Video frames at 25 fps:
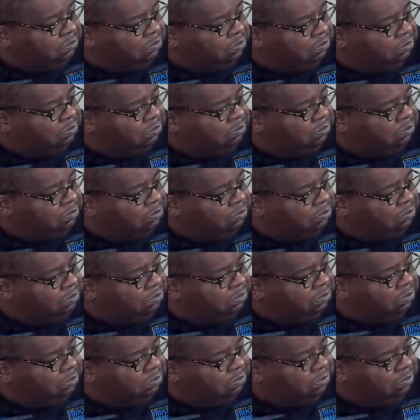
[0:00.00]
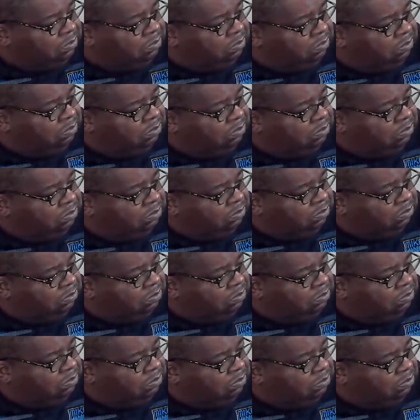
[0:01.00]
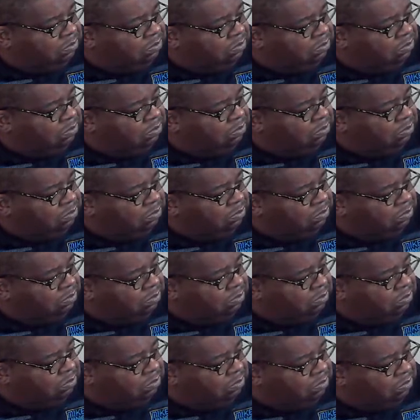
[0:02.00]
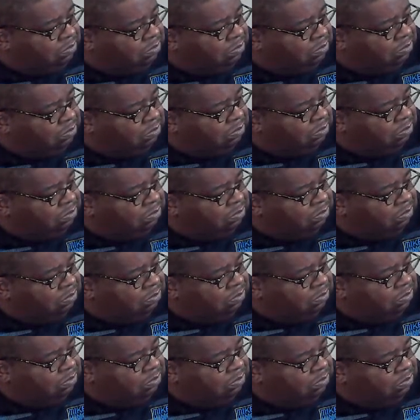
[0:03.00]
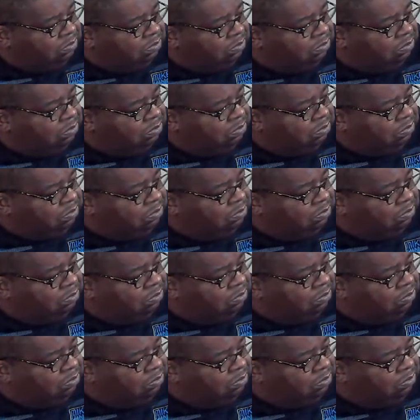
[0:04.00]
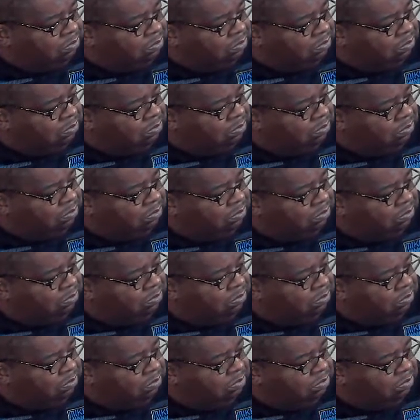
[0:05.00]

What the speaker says: [no speech]